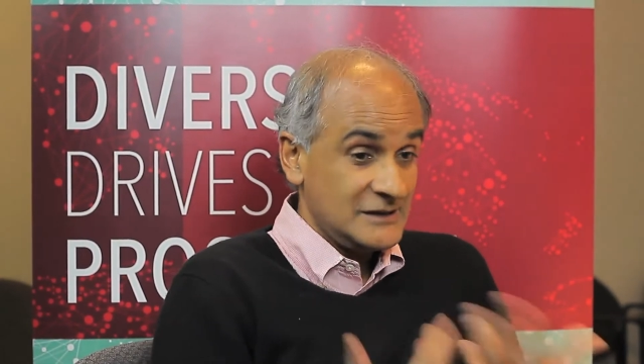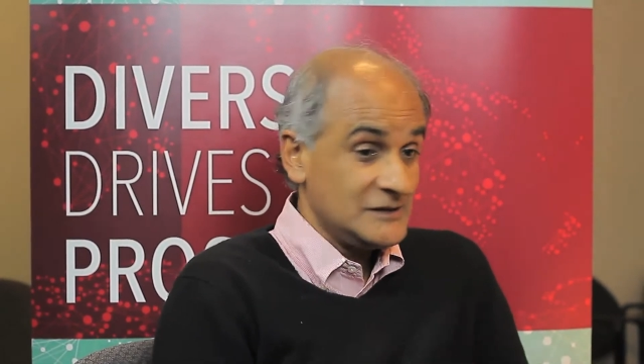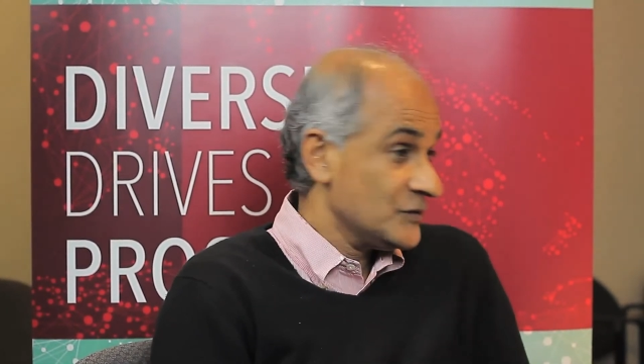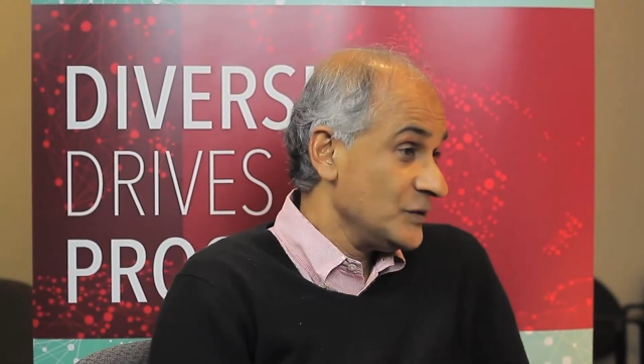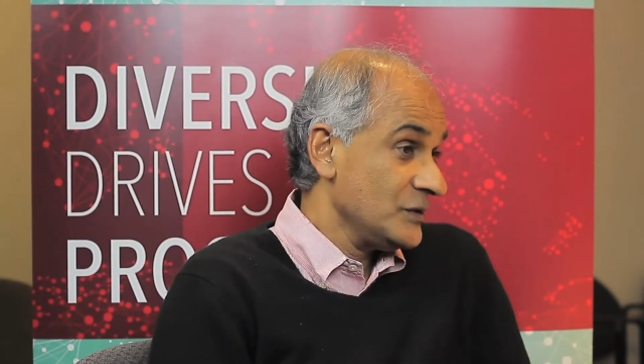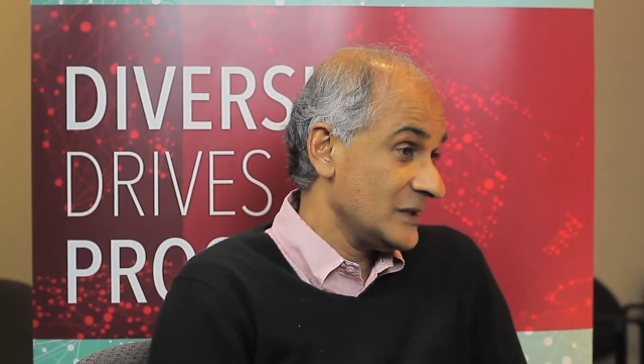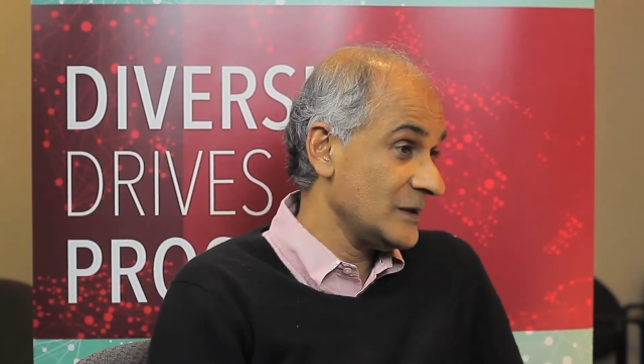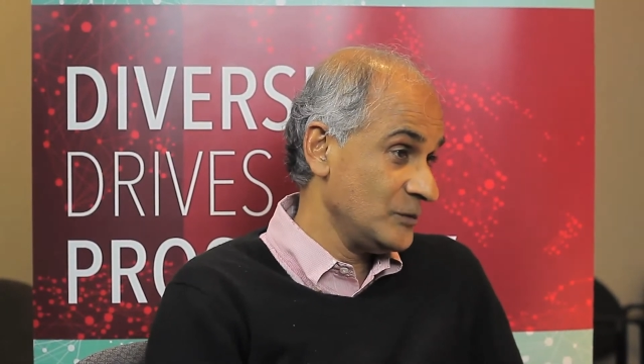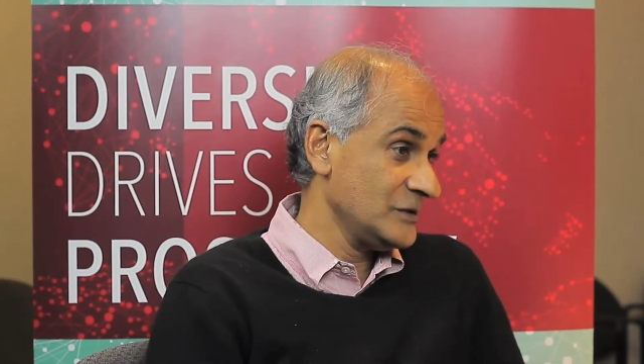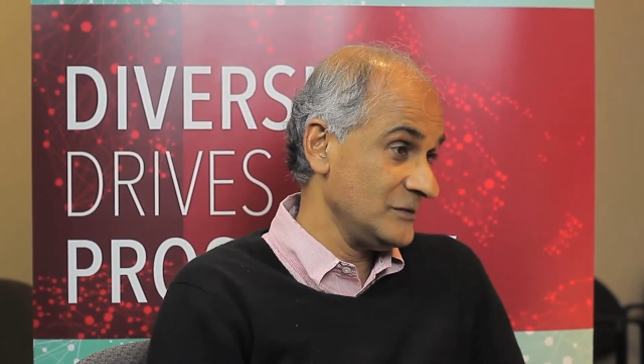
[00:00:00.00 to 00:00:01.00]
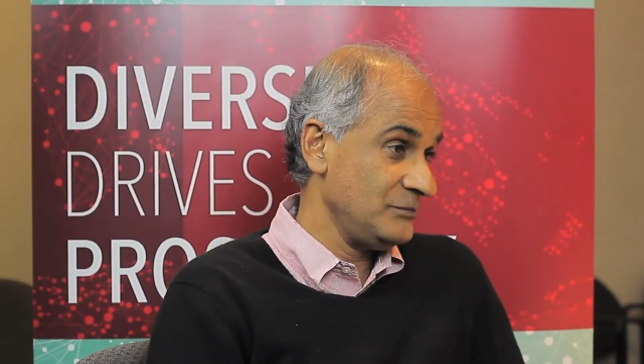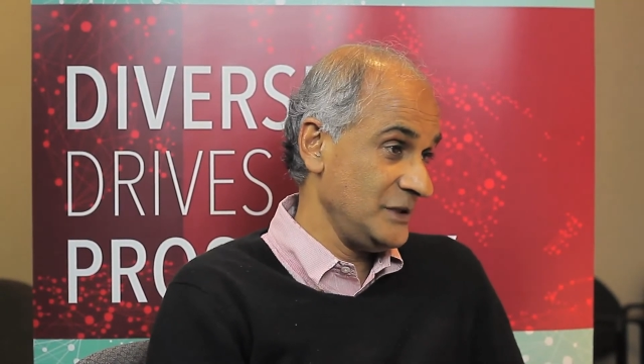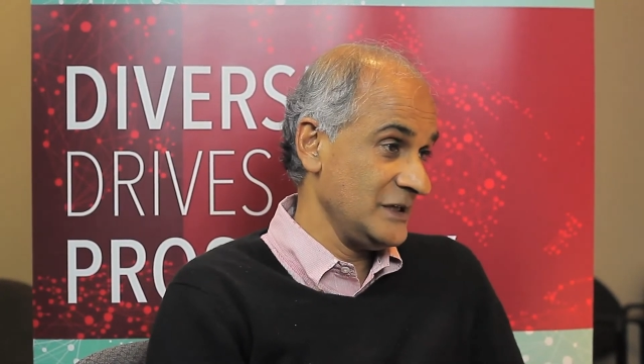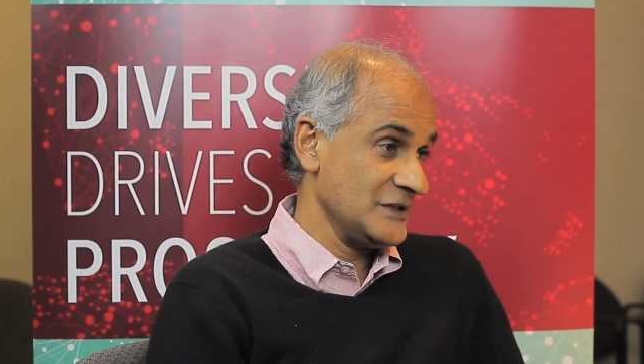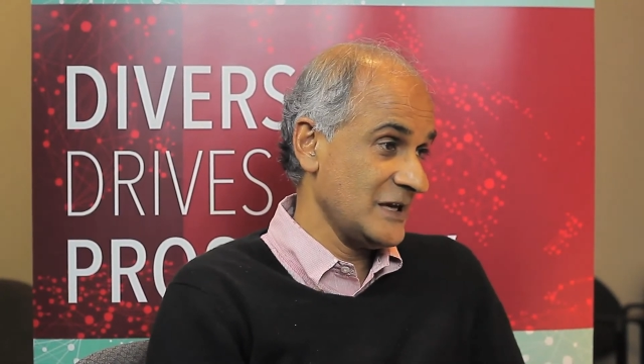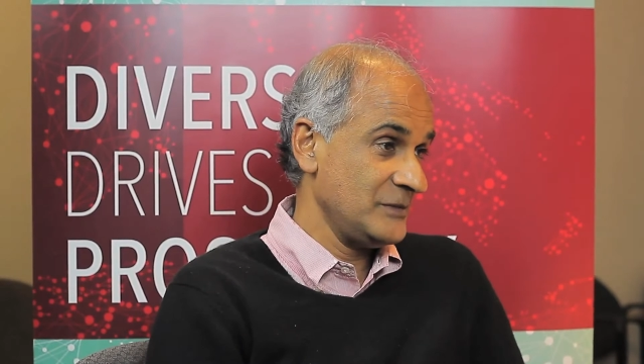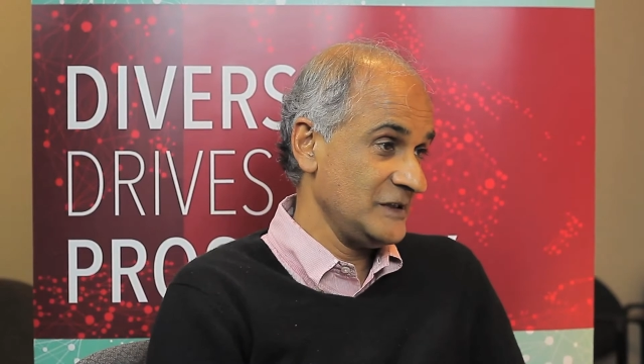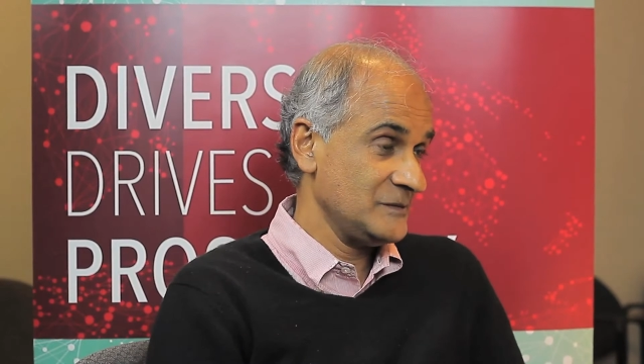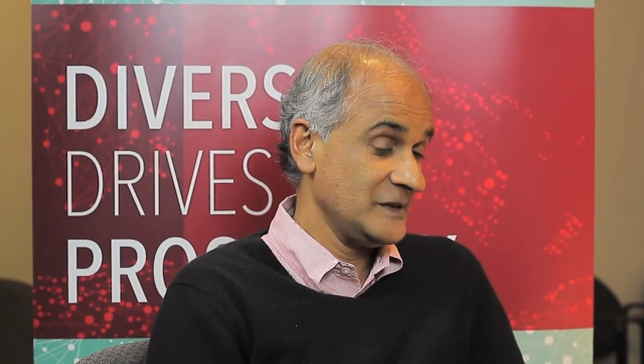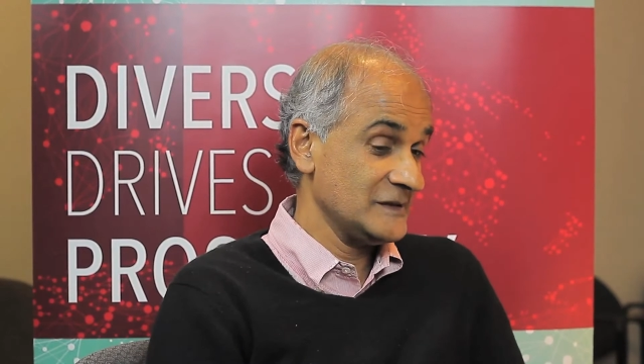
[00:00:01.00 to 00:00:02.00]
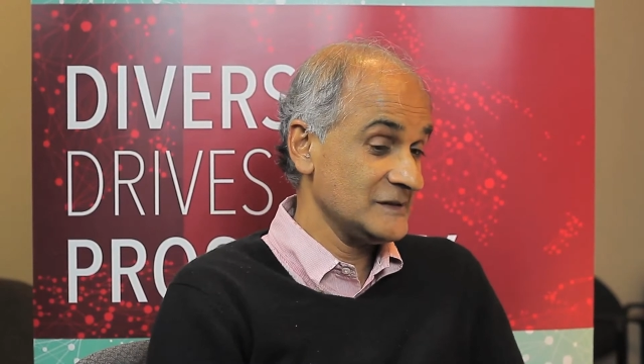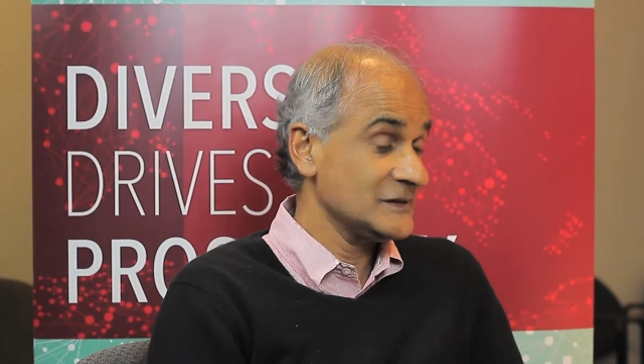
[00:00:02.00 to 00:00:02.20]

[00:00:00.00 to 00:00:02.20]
and it's true that I wouldn't be a Japanese person.